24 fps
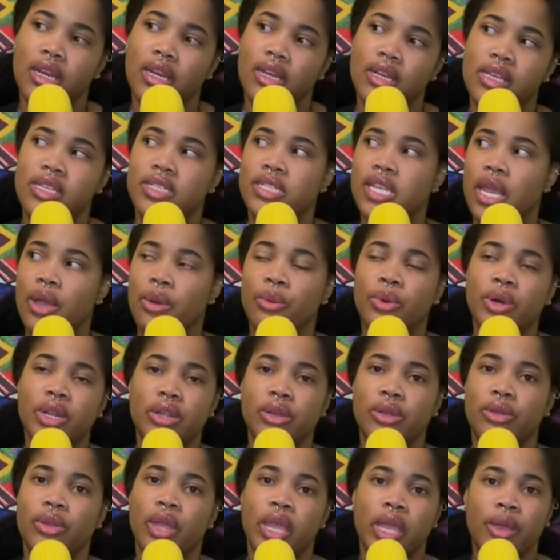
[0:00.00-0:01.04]
Cause like, what?
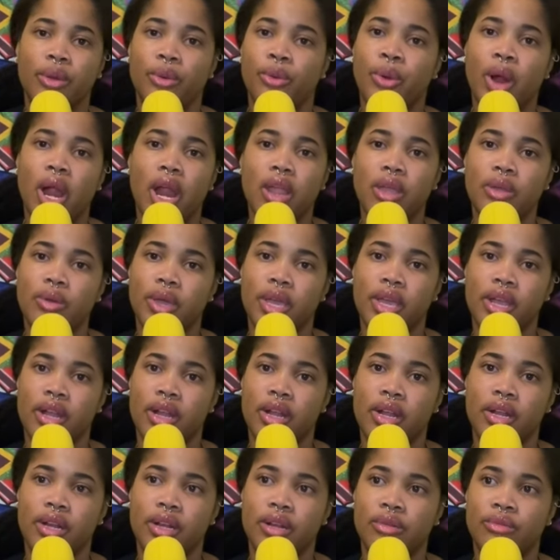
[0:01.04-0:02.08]
Like, why are you
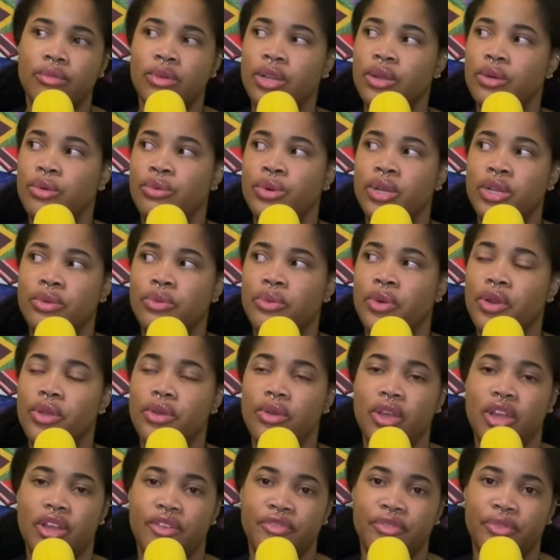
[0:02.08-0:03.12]
here? What? What? What are you
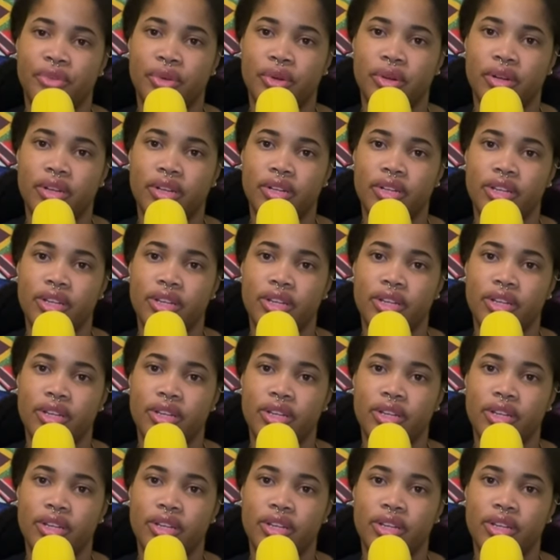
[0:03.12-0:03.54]
here for?